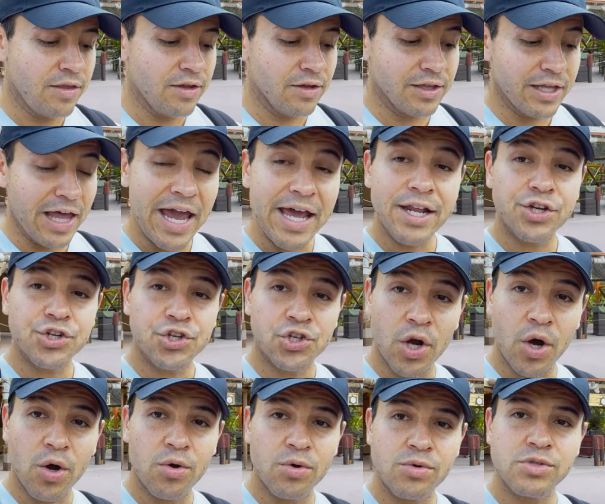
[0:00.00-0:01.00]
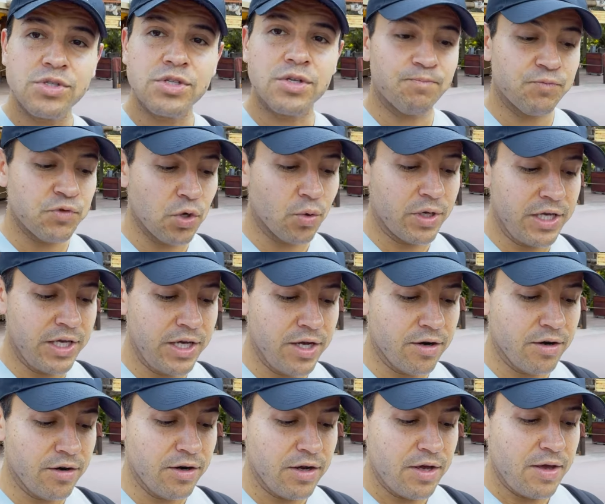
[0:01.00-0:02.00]
The latest shows, so
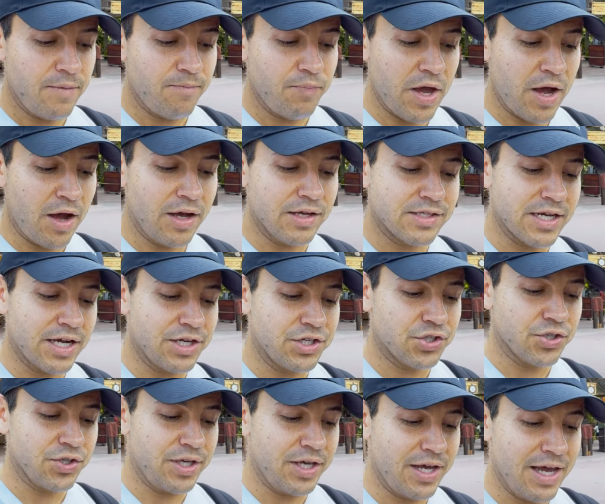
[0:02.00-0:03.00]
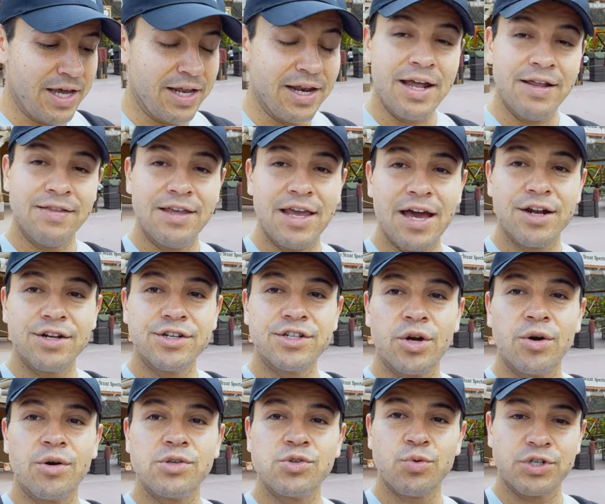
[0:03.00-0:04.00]
here, essentially in Indiana
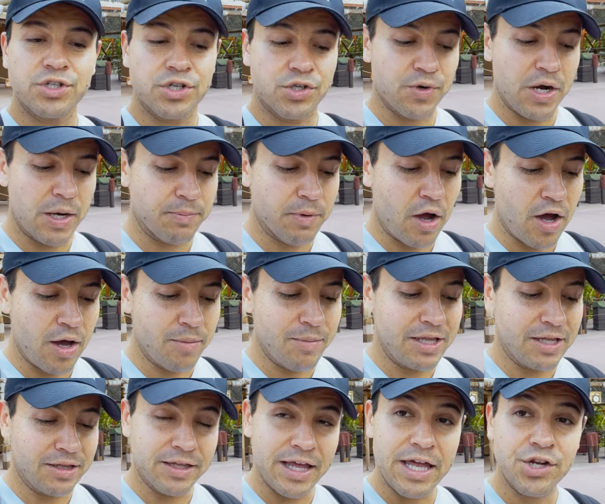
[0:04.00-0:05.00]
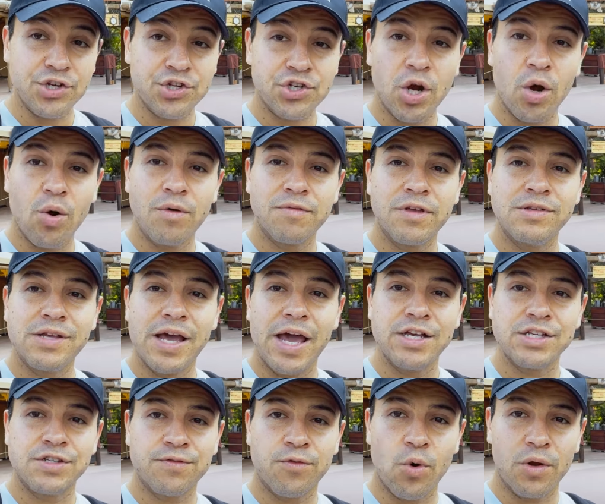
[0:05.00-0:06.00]
Jones, which is right behind me, the latest show of the day
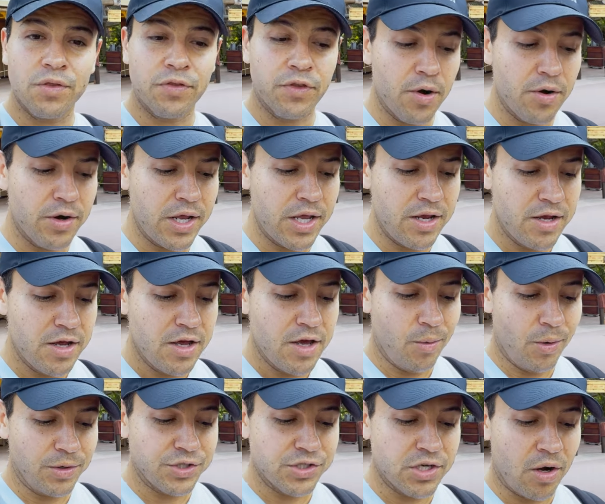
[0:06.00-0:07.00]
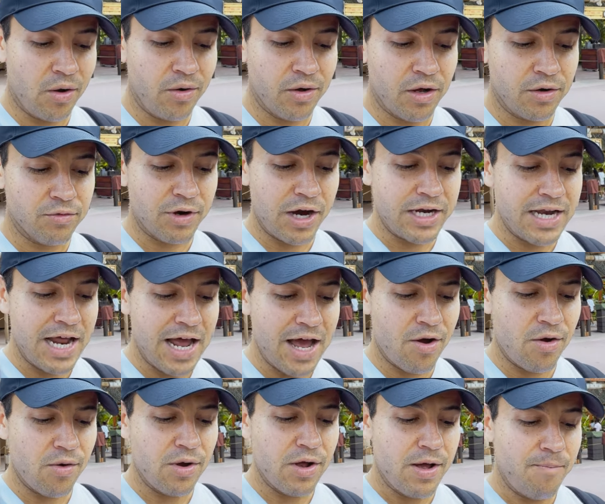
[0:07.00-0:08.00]
is 4:30, which is going on right
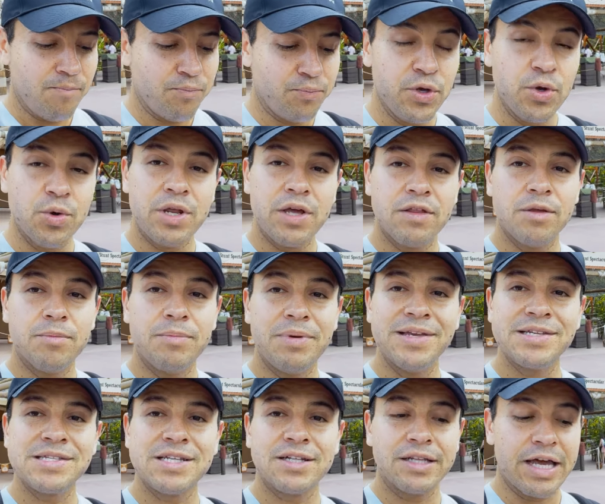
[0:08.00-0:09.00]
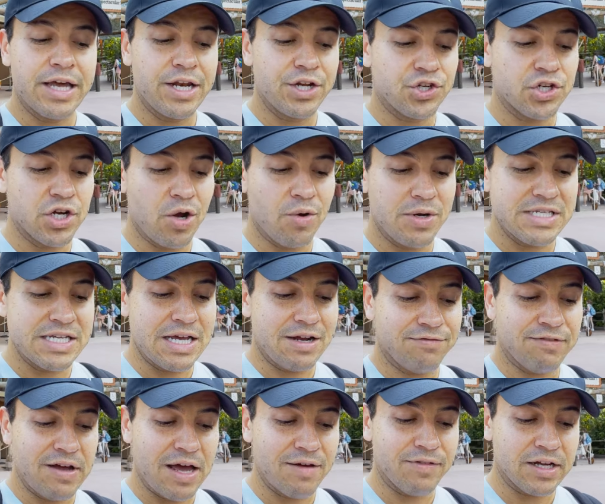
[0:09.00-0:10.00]
now. Beauty and the Beast, the latest show, is at
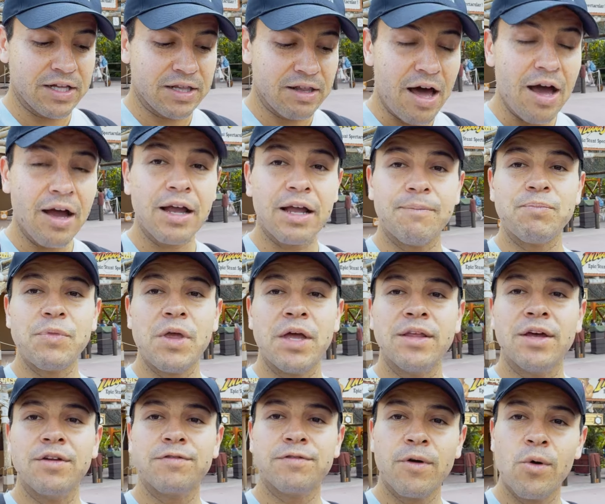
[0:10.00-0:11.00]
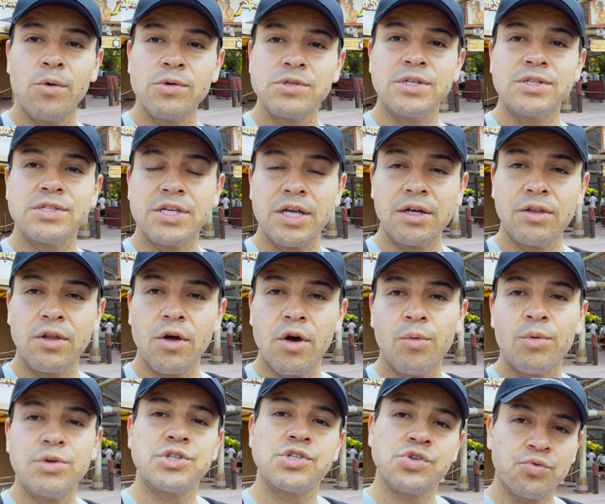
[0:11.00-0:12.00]
5 o'clock. And then Frozen Sing
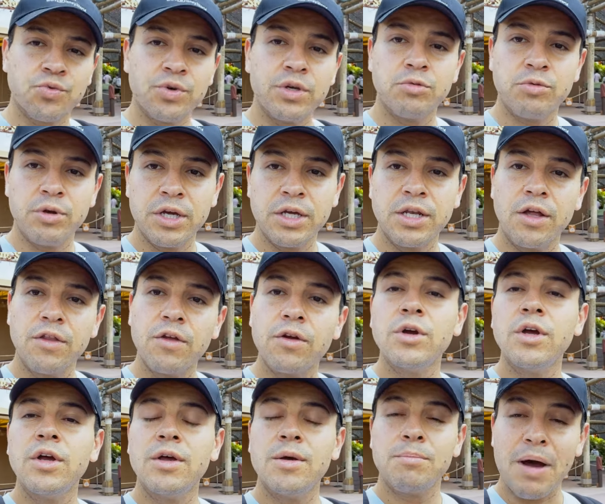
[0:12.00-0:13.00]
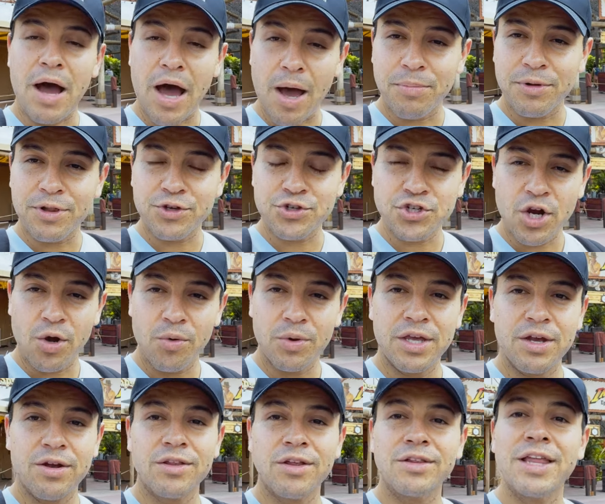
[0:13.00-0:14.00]
Along, which is a really, really another popular show
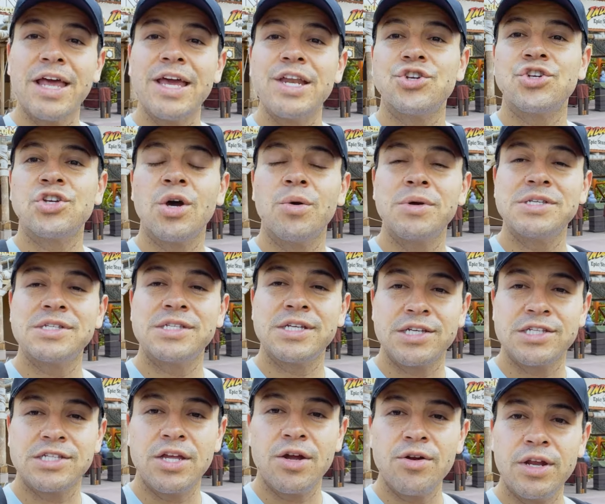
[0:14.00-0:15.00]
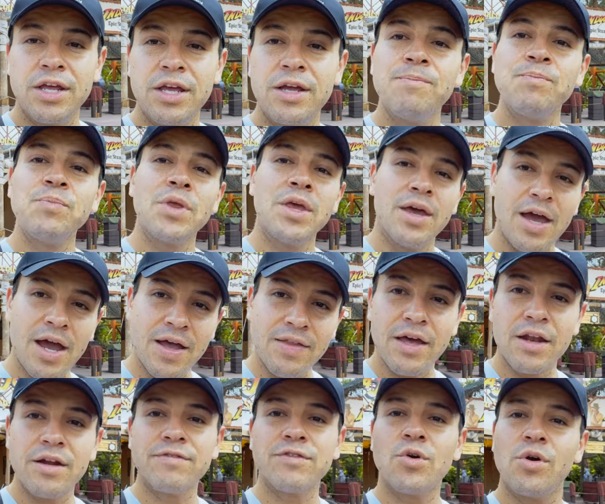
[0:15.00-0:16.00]
here, the latest show is 6:30. And
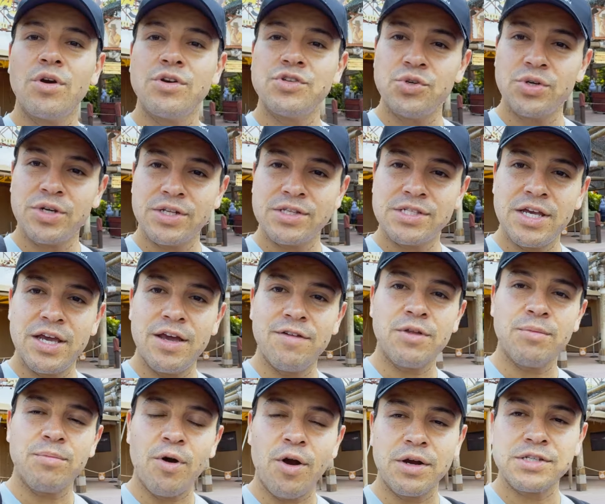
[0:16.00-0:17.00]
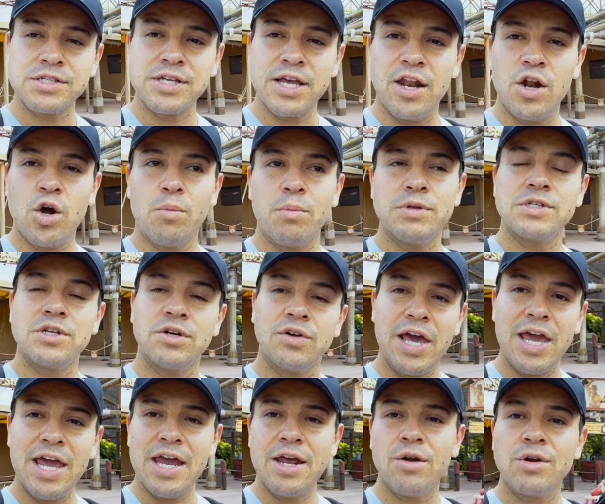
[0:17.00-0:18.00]
then of course you could see if the park's staying open until
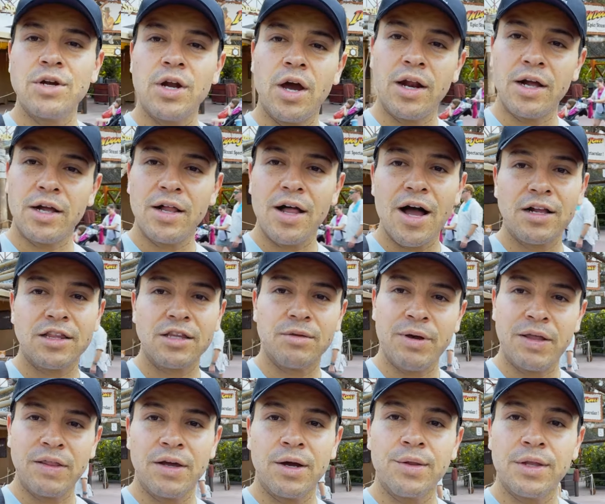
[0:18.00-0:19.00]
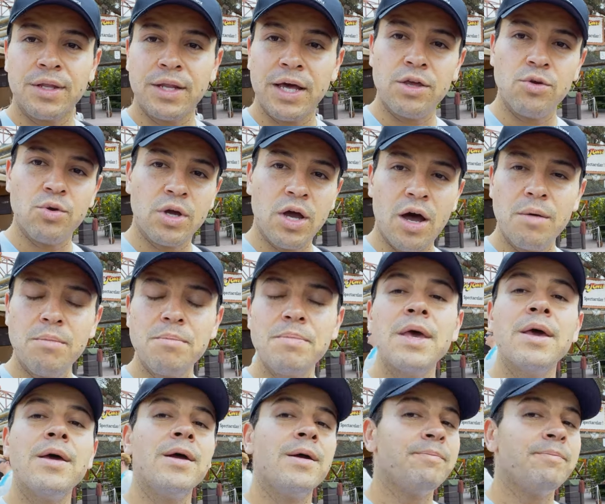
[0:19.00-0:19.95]
8 or 9 o'clock, depending on the night you come.